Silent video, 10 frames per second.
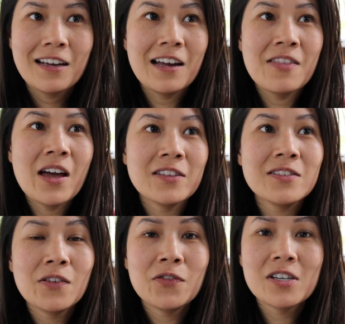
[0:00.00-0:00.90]
And that's
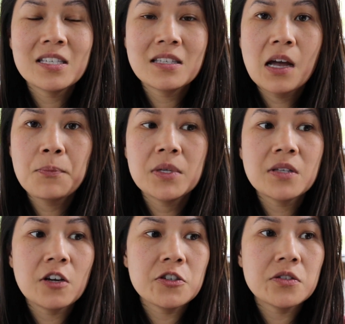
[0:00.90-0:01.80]
the first step, is
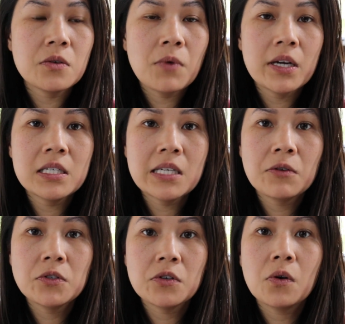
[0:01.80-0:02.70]
actually writing
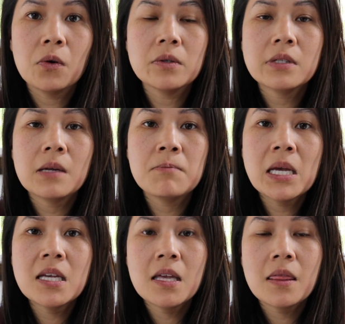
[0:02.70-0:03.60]
down your goals and
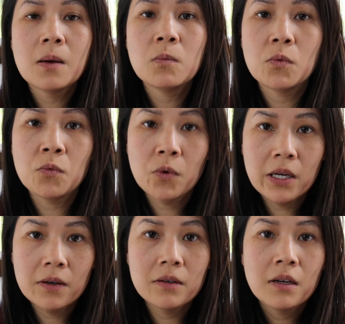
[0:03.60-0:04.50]
making them
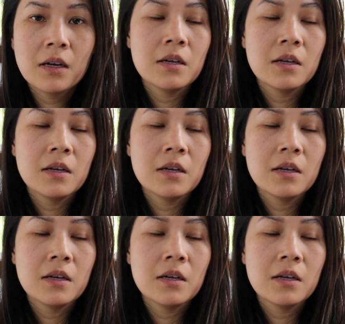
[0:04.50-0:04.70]
real.